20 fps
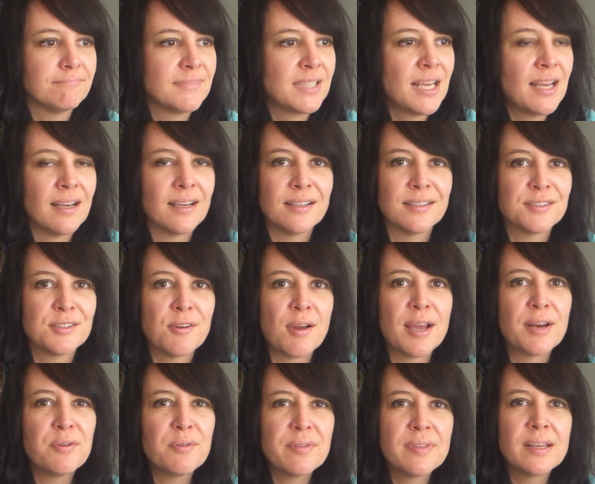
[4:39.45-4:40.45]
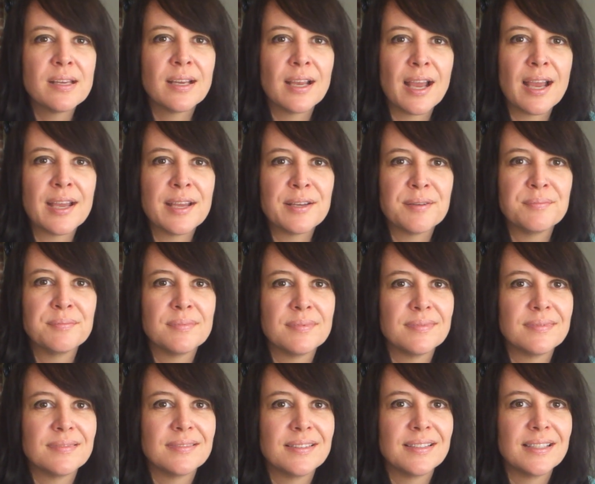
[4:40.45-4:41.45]
yeah so i don't think i
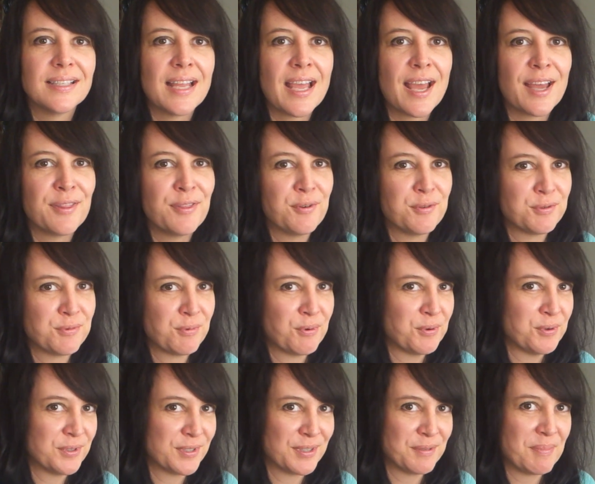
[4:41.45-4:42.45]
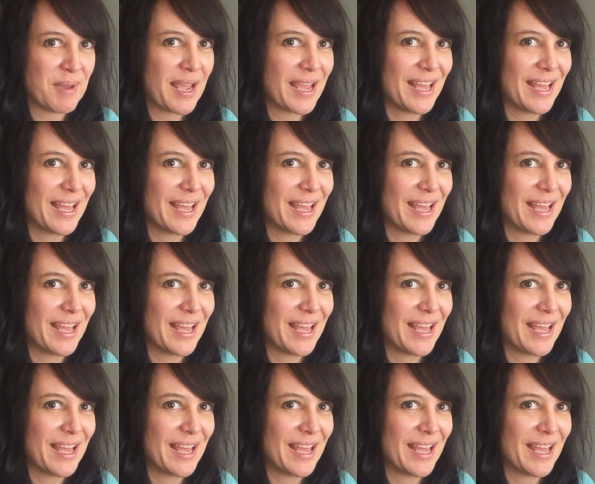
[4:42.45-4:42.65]
had those rules in my